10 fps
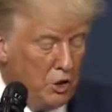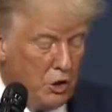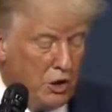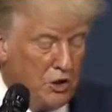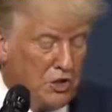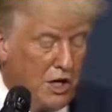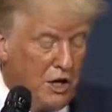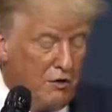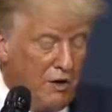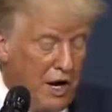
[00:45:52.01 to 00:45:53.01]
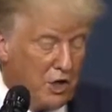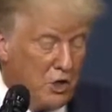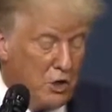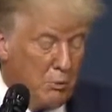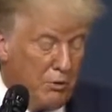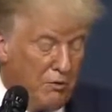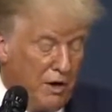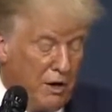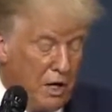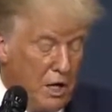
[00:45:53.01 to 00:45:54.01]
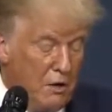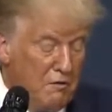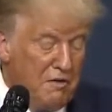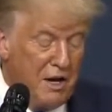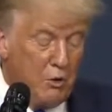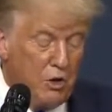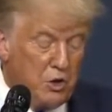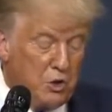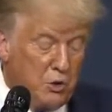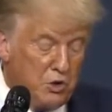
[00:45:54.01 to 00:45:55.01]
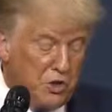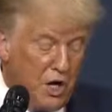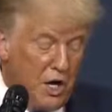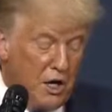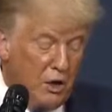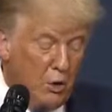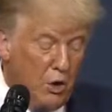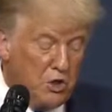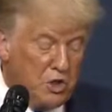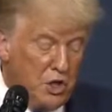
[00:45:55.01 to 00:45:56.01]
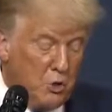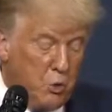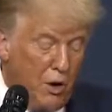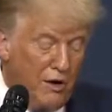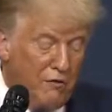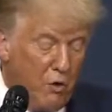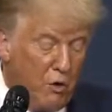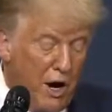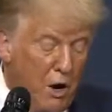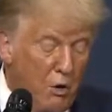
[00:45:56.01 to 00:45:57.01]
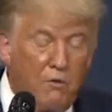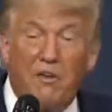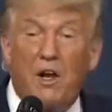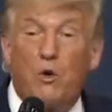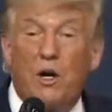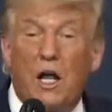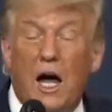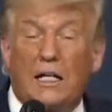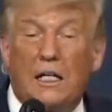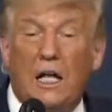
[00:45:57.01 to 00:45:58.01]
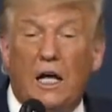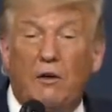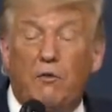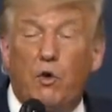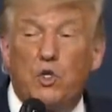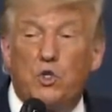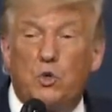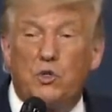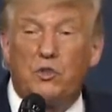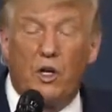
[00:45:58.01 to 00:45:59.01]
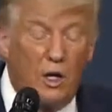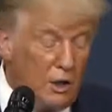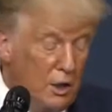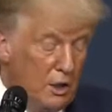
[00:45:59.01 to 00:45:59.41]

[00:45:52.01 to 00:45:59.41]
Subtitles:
Took executive action to prevent veteran suicide and launched the 24-hour veteran hotline for suicide.